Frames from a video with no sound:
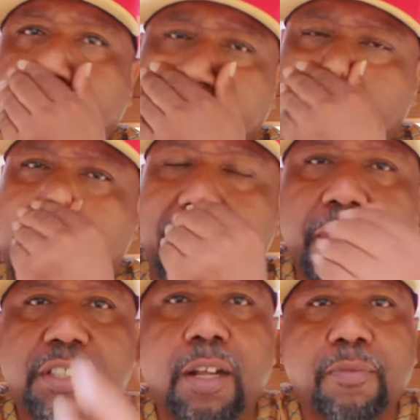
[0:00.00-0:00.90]
Trying to give
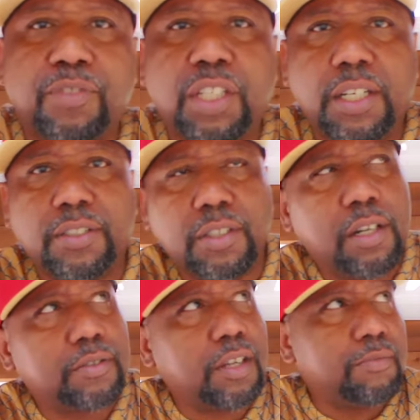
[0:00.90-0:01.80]
me some of them cheeks, you know
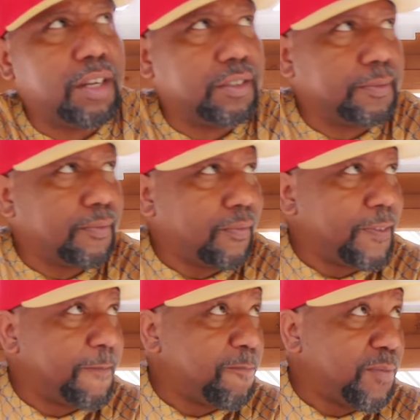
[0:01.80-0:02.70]
what I'm talking about?
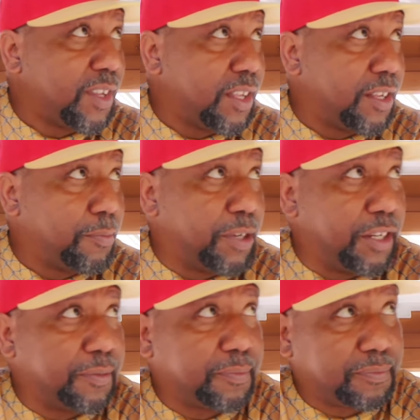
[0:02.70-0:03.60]

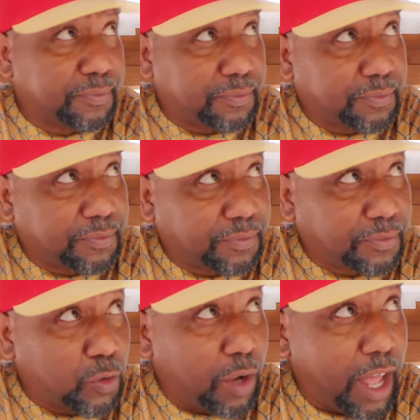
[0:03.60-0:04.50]
But
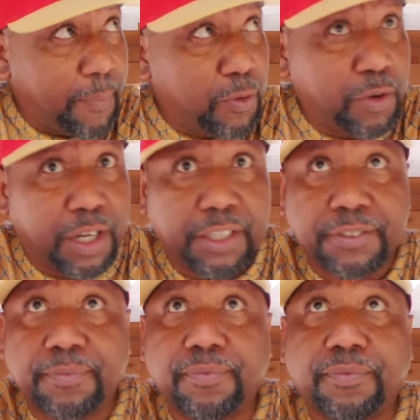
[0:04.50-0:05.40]
what happened was,
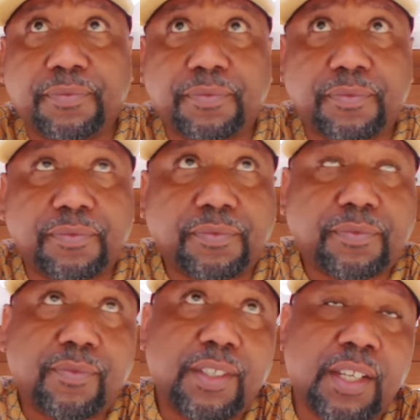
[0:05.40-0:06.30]

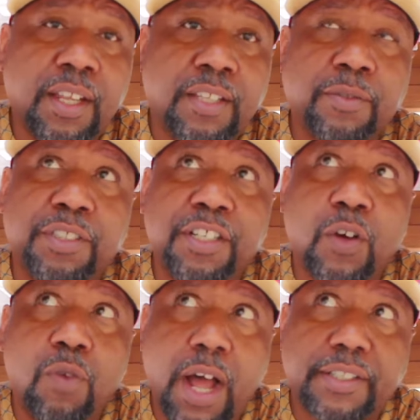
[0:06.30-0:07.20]
as I'm sitting
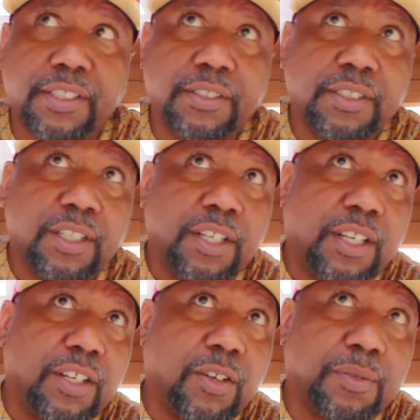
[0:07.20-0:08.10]
there watching,
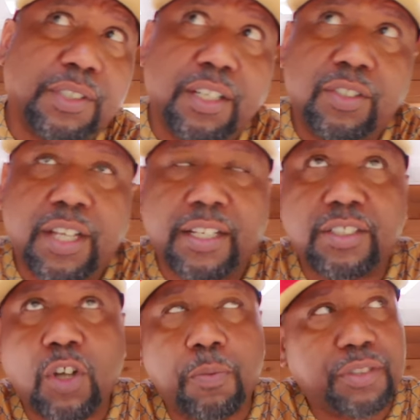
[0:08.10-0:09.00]
you know what I'm saying, you got to
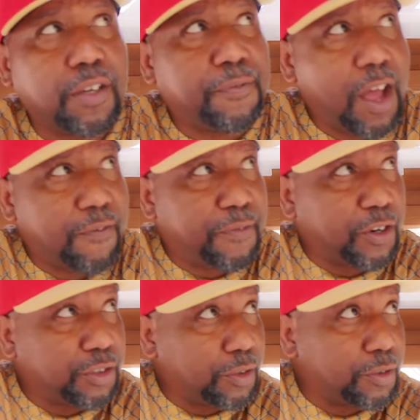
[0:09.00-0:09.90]
scope stuff out
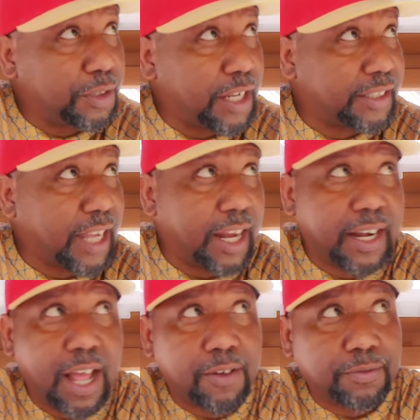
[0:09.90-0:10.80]
first, you know, you got to scout
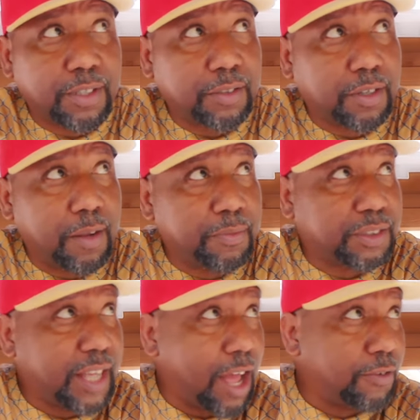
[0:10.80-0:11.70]
it out. I'm a
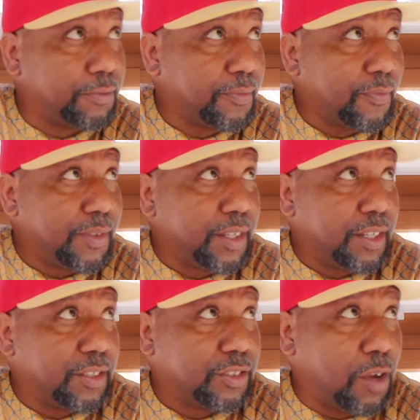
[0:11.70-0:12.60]
scout.
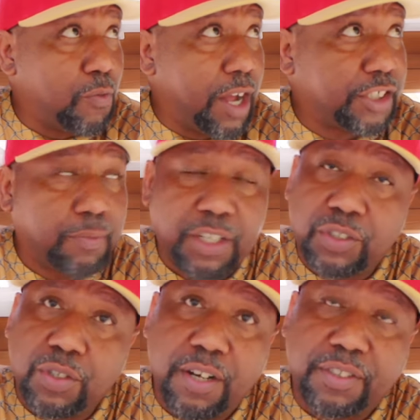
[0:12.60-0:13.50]
So I'm watching, make
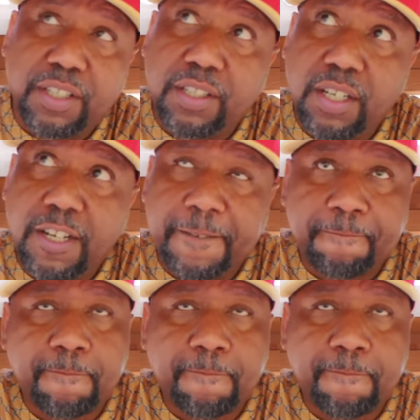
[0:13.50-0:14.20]
sure everything good.